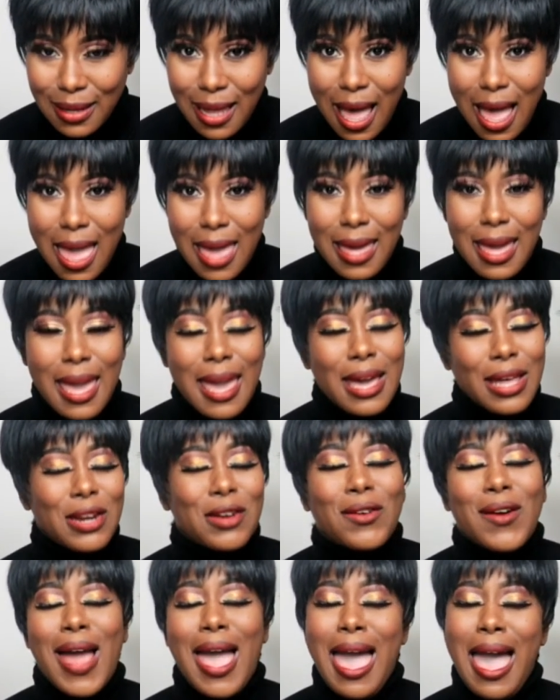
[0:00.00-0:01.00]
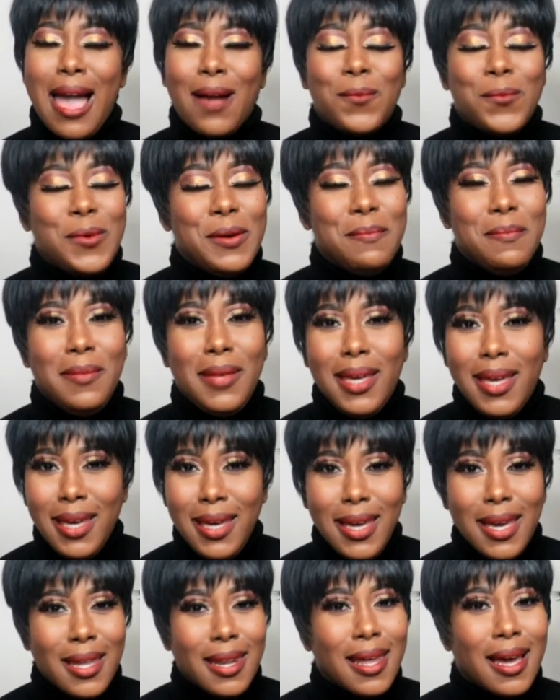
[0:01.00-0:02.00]
Like, interact with
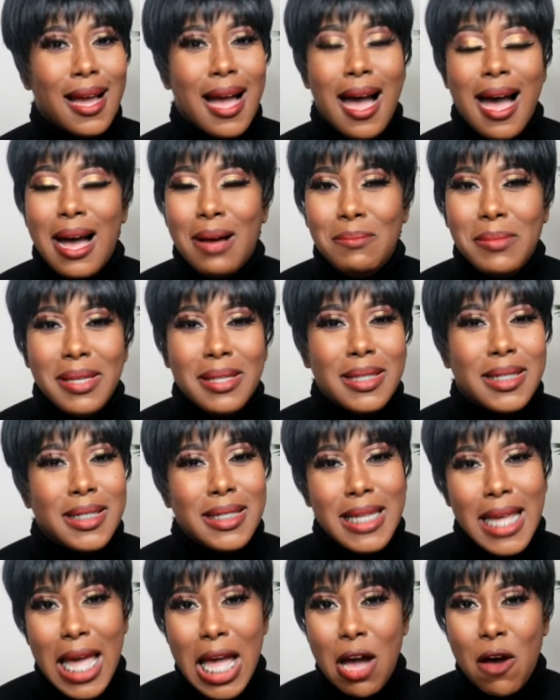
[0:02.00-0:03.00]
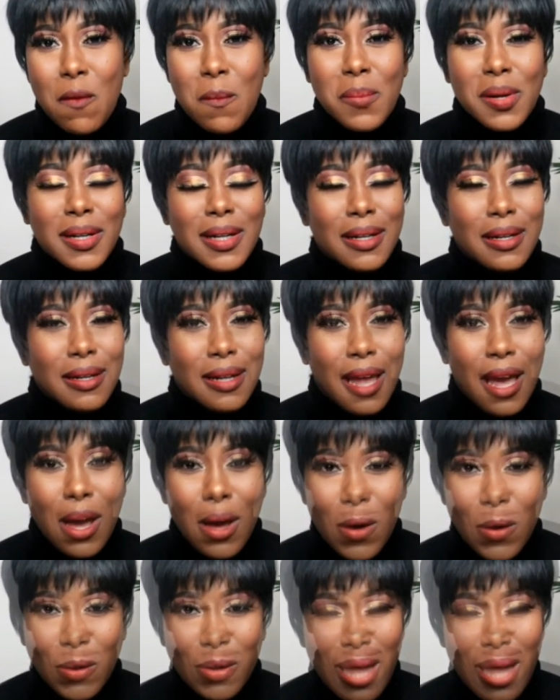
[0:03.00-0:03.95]
me in the comments down below.